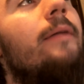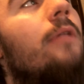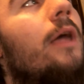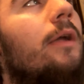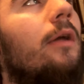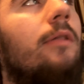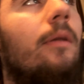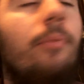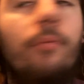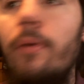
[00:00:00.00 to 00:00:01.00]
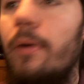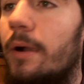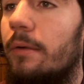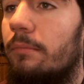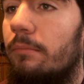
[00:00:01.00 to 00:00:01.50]
like I said
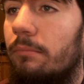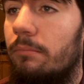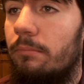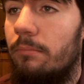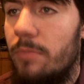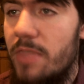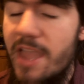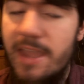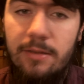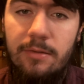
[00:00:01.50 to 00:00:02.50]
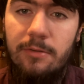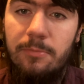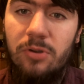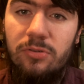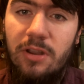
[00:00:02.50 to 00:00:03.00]
before, the answer is
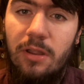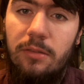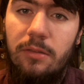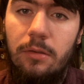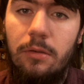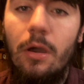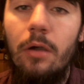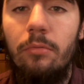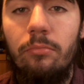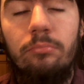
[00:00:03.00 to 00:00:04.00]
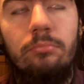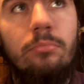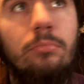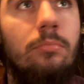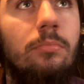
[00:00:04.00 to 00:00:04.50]
both yes and no.
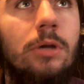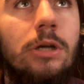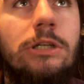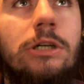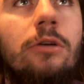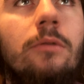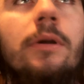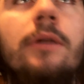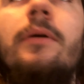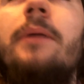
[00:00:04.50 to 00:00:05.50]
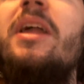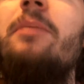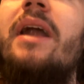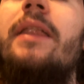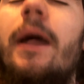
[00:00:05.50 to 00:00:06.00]
What do I mean
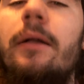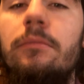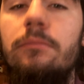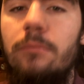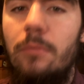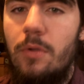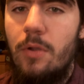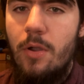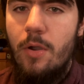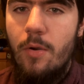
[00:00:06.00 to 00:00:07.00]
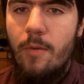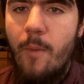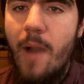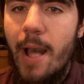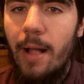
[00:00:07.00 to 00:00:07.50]
by that?
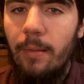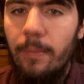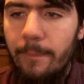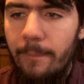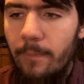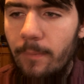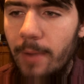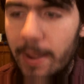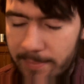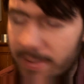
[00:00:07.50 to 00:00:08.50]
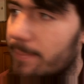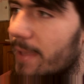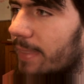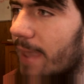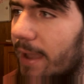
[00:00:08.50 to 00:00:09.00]
Well, what I mean
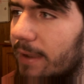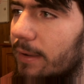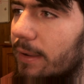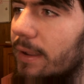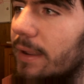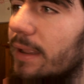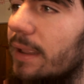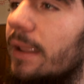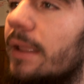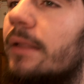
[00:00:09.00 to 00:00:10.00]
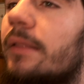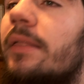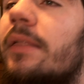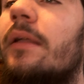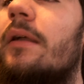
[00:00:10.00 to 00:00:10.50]
by that
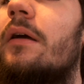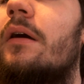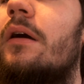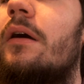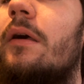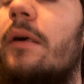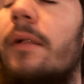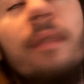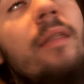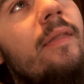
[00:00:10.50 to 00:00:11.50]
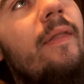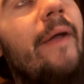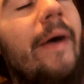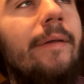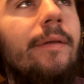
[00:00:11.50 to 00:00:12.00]
is
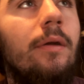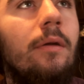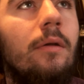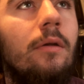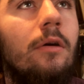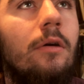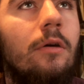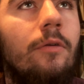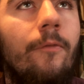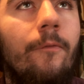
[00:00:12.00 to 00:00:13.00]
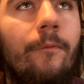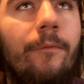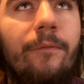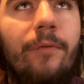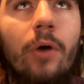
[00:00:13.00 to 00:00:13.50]
that
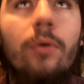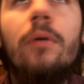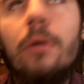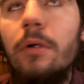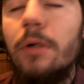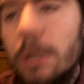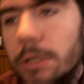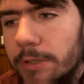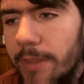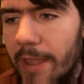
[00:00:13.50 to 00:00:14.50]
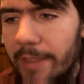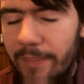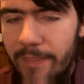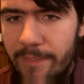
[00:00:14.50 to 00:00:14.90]
phones that